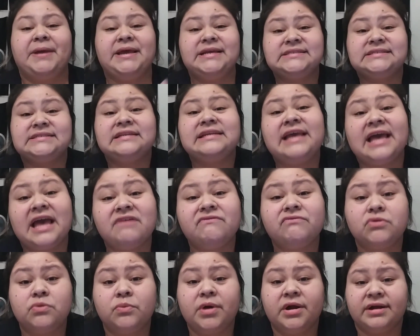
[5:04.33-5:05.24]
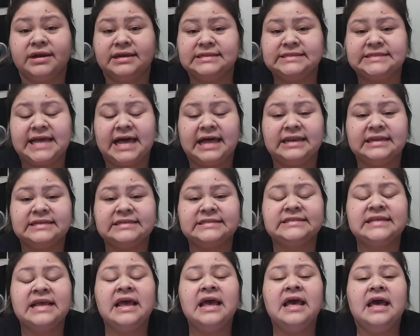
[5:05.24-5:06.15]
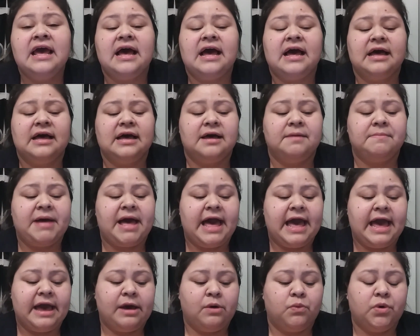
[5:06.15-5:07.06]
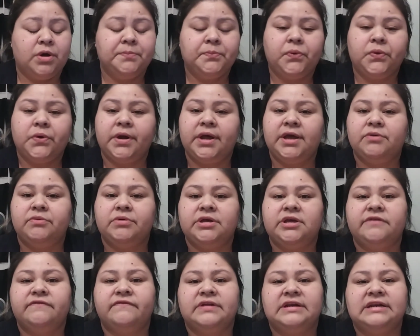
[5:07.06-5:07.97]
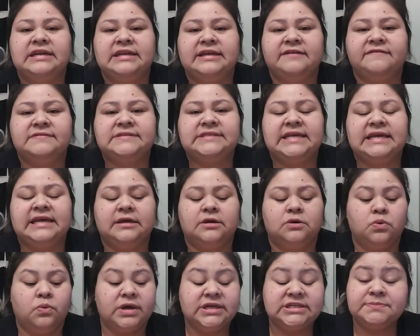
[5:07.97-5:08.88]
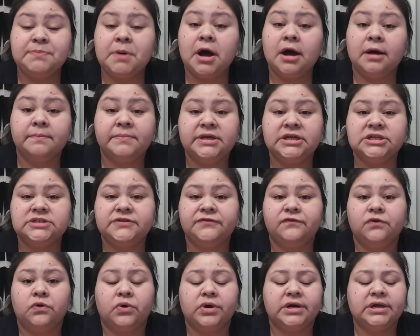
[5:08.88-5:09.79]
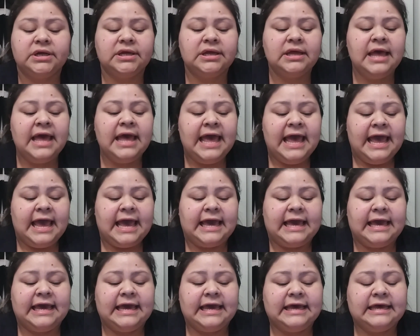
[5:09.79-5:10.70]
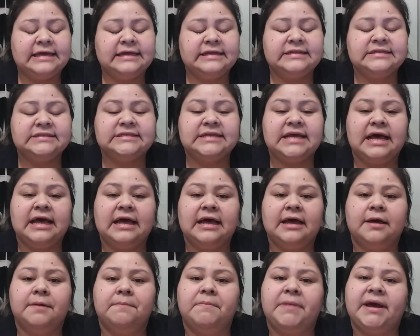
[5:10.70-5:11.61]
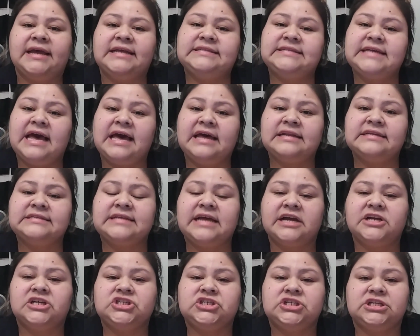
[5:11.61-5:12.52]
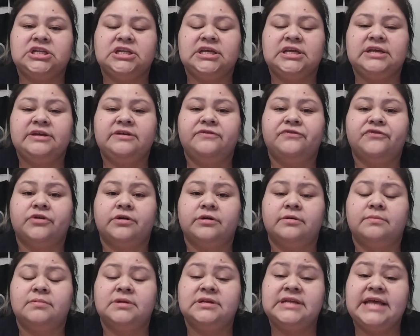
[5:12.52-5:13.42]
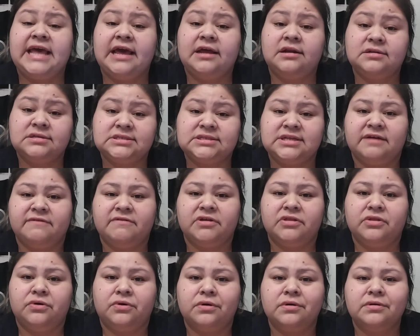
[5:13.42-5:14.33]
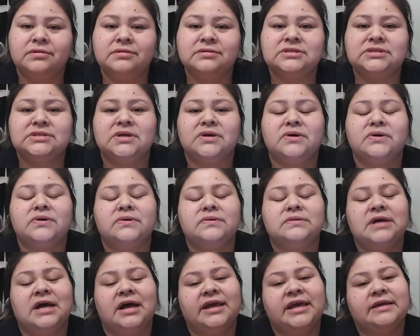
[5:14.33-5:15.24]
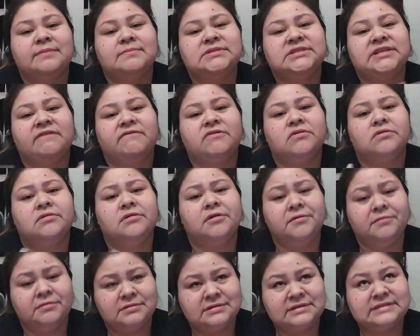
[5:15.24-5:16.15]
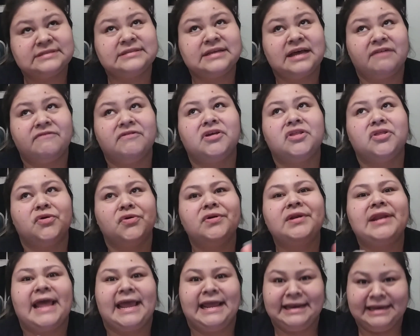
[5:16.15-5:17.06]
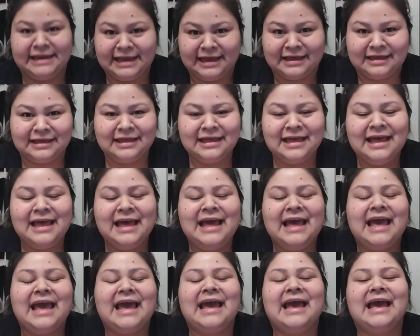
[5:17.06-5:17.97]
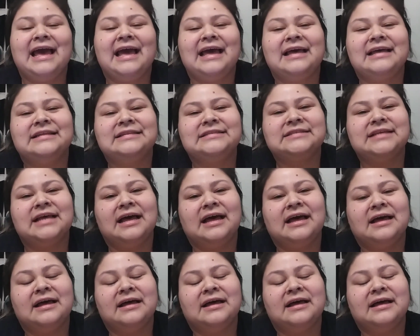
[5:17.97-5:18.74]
basically everywhere in Dallas. At one point, we even lived in West Palm Beach, Florida. And my dad is actually from El Salvador, so I am Salvadoreña, and